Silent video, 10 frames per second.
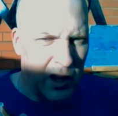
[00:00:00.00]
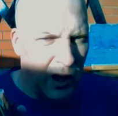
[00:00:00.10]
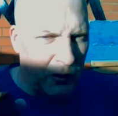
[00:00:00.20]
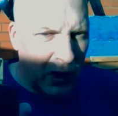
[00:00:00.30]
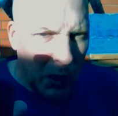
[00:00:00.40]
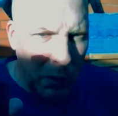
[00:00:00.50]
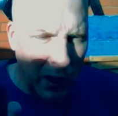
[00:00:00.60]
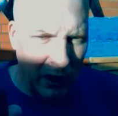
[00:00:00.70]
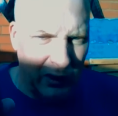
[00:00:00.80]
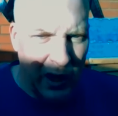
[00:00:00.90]
I've got to be
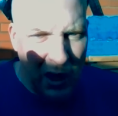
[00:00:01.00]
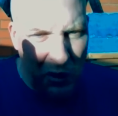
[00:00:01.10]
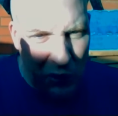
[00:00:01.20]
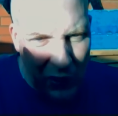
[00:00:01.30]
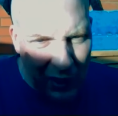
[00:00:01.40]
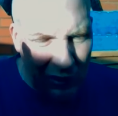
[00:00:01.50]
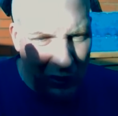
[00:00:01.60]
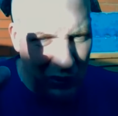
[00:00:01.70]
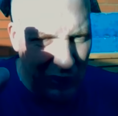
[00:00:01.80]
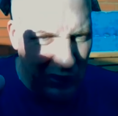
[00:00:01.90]
honest, this
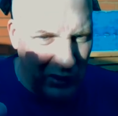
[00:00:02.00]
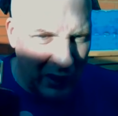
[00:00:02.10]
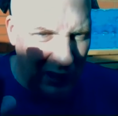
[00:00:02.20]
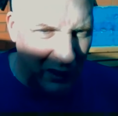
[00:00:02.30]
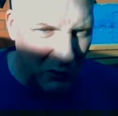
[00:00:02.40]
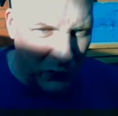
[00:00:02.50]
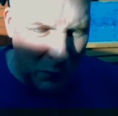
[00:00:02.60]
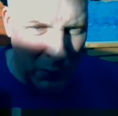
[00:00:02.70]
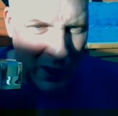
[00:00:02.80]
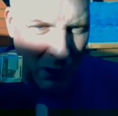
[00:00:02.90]
doesn't sit for
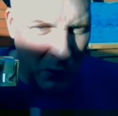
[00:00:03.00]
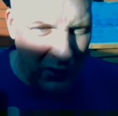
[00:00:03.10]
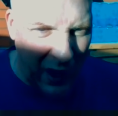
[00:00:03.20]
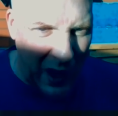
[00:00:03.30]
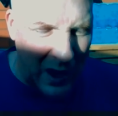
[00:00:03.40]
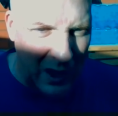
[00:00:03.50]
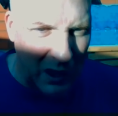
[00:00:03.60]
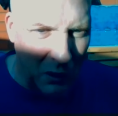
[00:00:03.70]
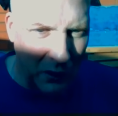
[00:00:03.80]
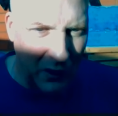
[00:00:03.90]
me with any
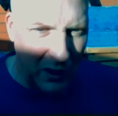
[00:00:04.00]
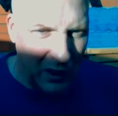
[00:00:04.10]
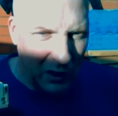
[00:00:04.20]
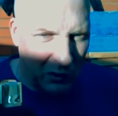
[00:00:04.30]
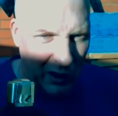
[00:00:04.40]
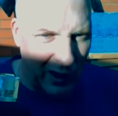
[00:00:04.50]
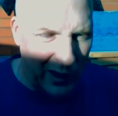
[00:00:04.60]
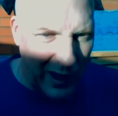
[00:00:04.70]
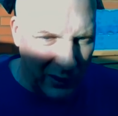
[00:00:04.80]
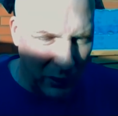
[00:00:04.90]
other sort of
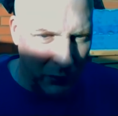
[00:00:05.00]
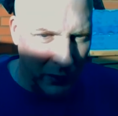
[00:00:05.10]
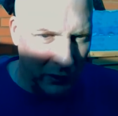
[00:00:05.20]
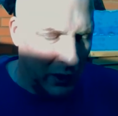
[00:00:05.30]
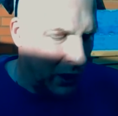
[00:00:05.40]
Latifas.